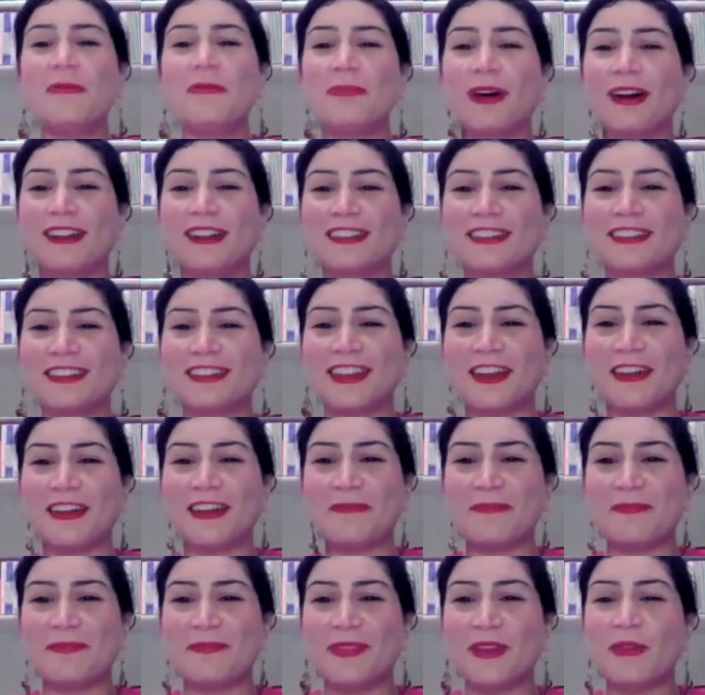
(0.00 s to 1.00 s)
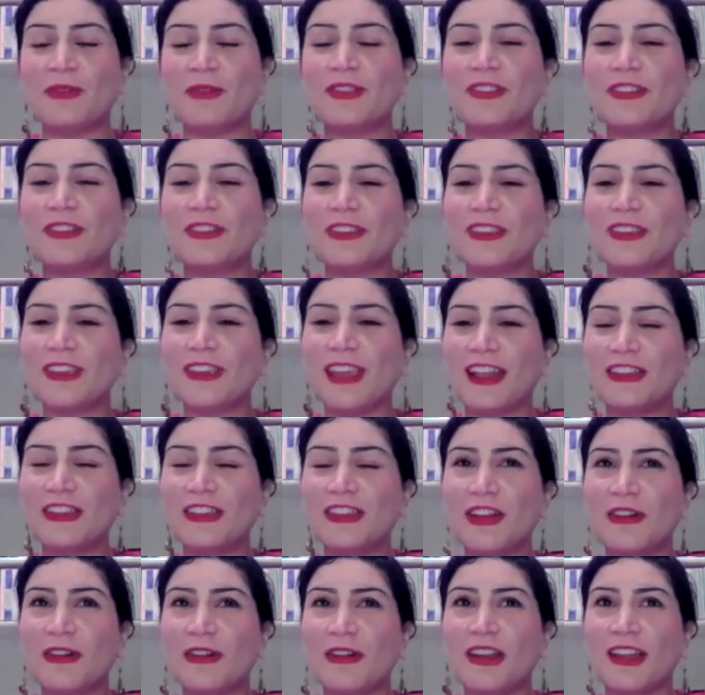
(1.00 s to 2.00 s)
But um, yeah. And
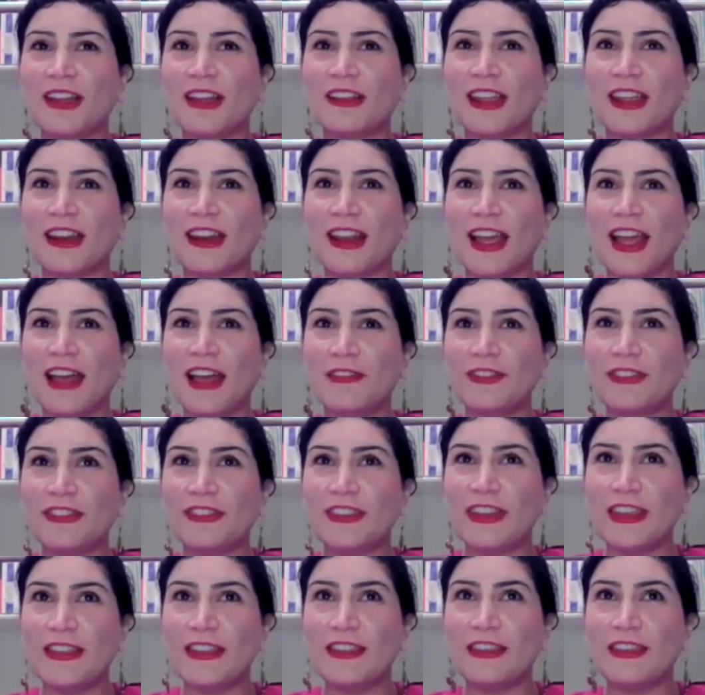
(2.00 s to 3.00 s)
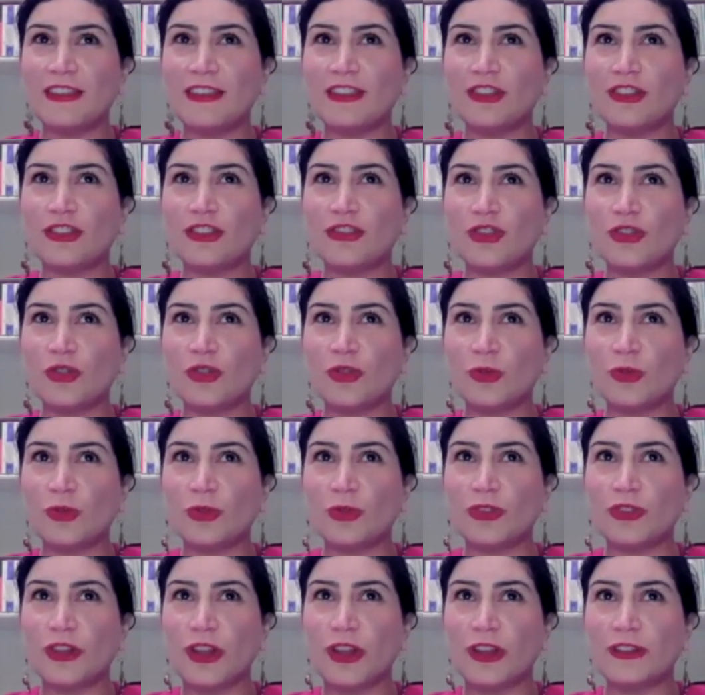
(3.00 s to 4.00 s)
you know, and, and I have seen these through
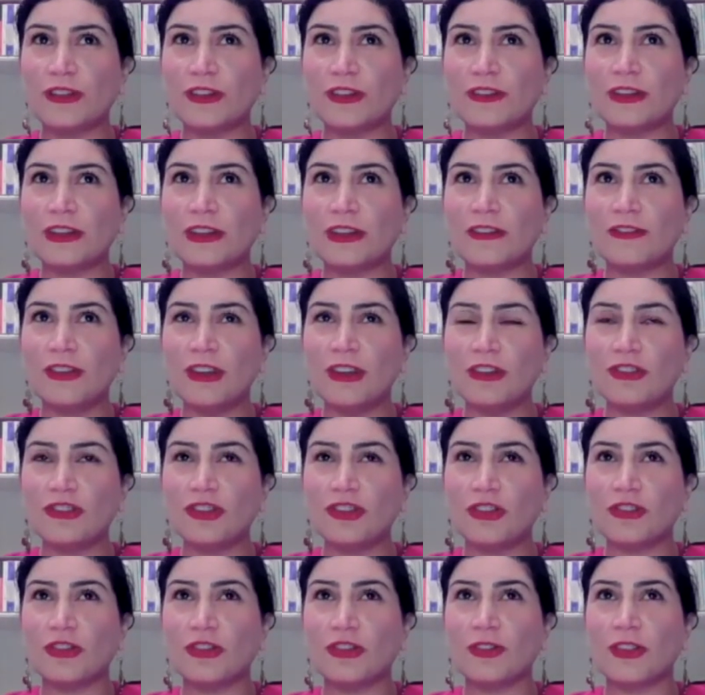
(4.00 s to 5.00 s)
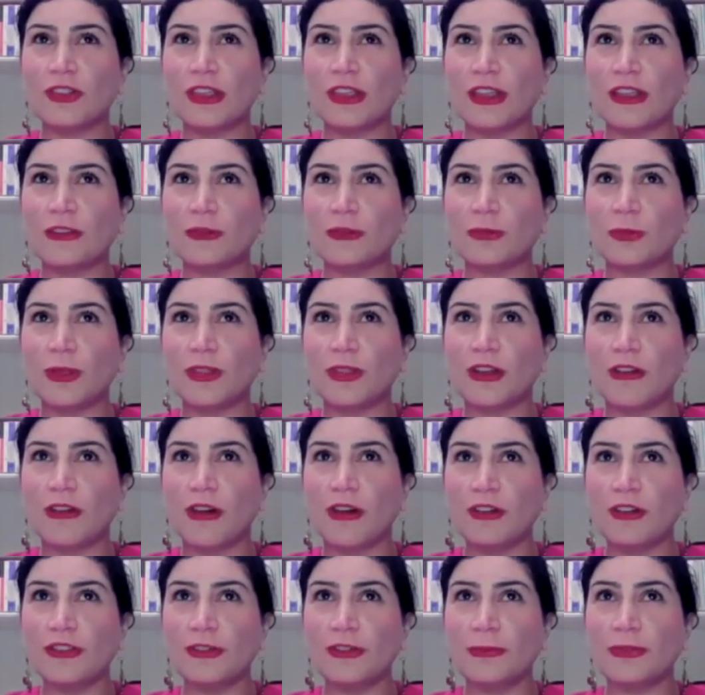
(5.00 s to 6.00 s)
certain TV shows over the years where there
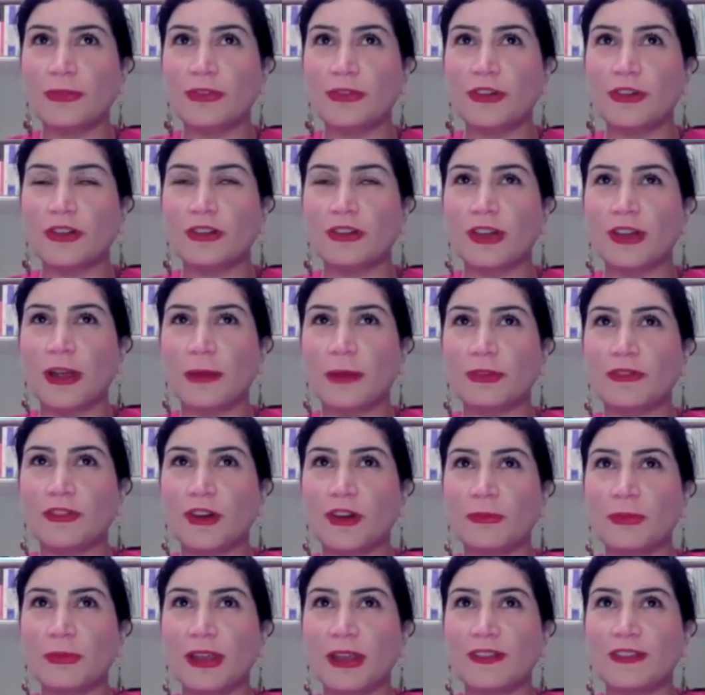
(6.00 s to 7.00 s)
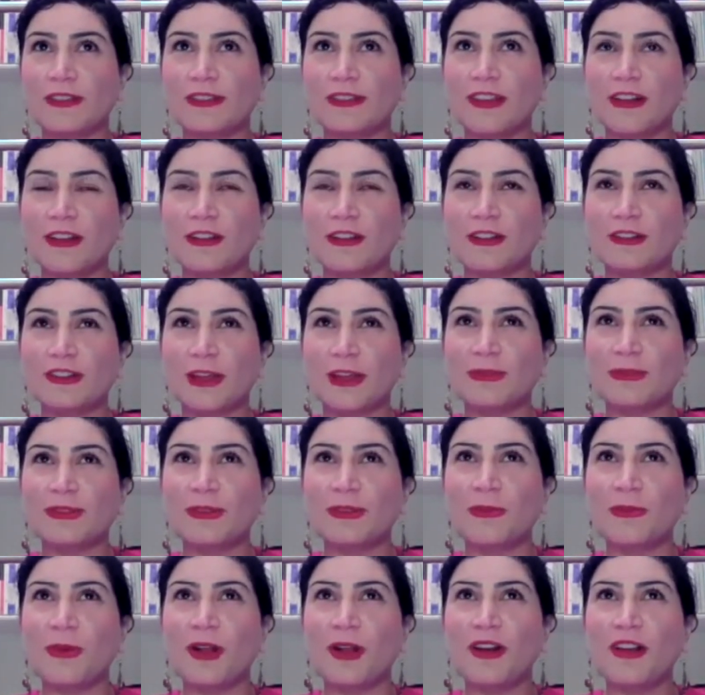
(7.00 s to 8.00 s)
are some certain types of Armenian stereotypes.
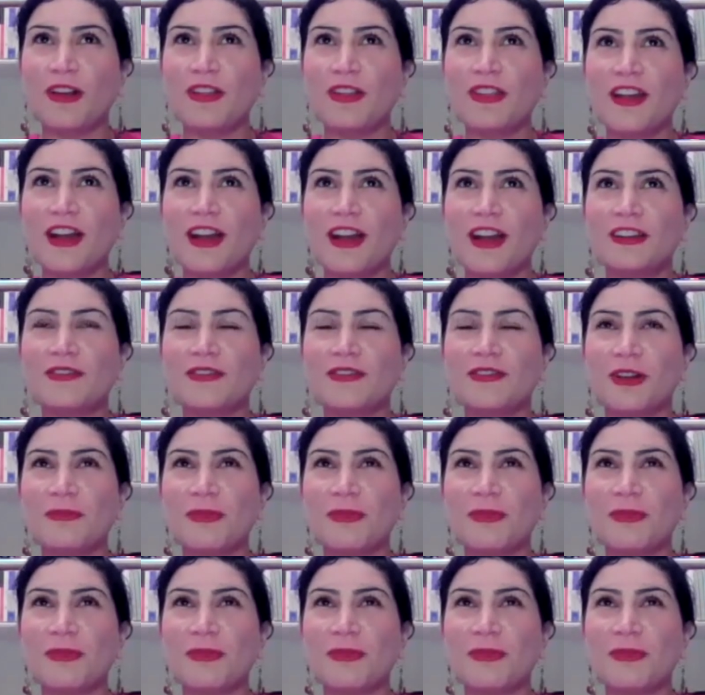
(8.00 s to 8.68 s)
So, what are the kind of mm-hmm.